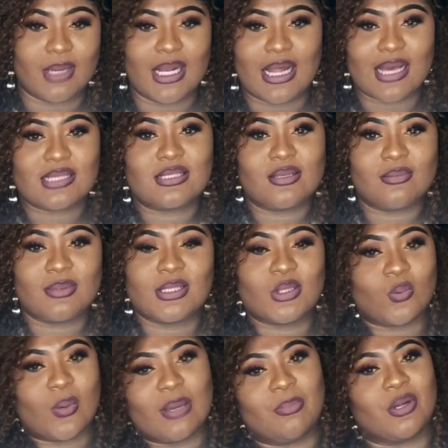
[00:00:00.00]
My last name
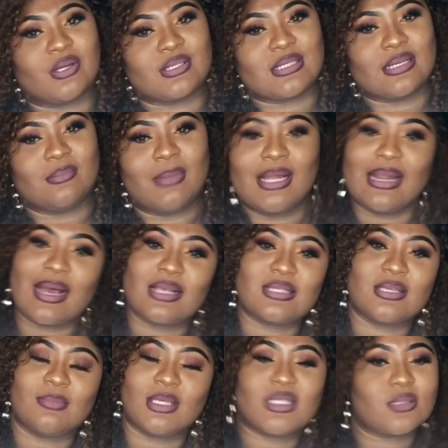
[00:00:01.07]
means white person. My last
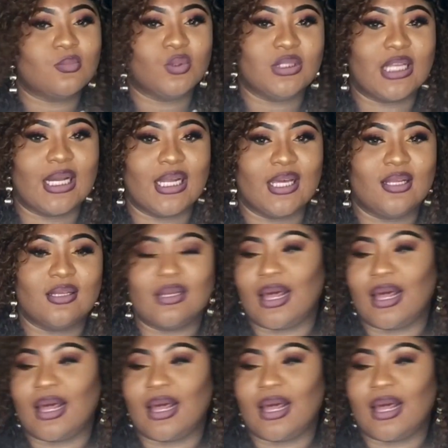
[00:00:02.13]
name is Mundele.